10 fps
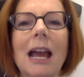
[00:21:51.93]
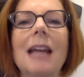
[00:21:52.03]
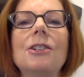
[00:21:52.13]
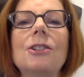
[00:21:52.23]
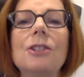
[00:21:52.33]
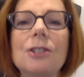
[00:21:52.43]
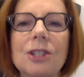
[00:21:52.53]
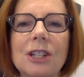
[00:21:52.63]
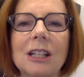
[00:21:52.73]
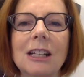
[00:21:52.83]
and to
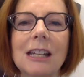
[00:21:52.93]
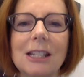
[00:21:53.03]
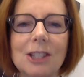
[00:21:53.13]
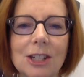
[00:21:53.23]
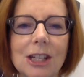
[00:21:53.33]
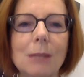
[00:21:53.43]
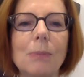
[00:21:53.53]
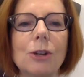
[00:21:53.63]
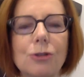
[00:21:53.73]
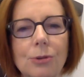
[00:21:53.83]
distill its
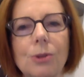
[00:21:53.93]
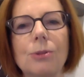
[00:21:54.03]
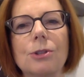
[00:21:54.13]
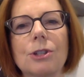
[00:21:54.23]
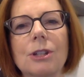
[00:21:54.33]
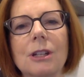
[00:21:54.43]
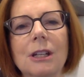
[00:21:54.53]
deeper truths.